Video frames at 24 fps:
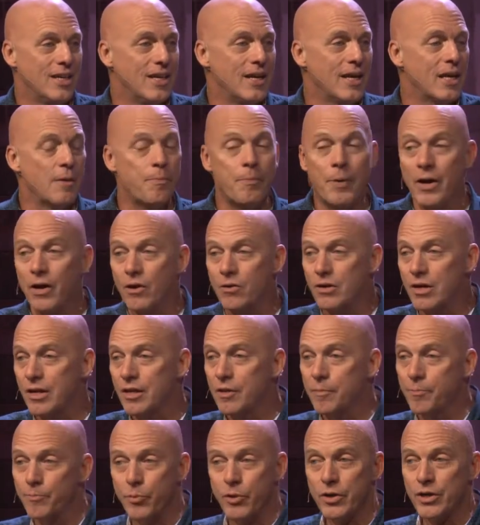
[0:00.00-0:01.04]
And apparently,
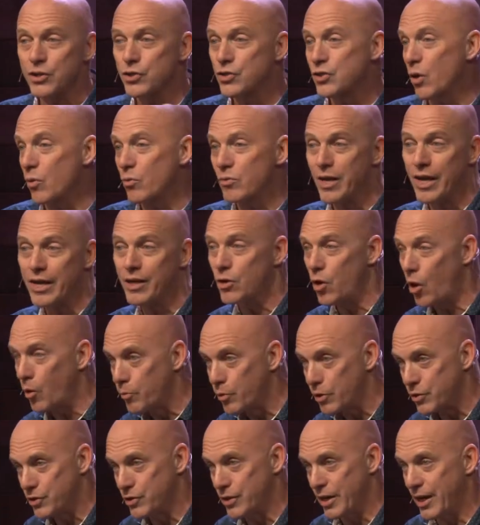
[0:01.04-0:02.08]
the British don't like
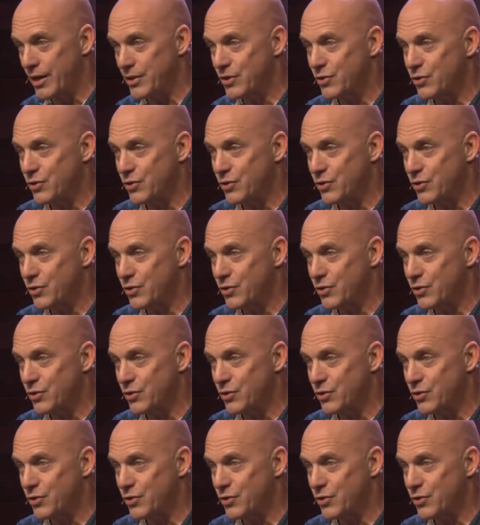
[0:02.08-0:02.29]
cobra snakes.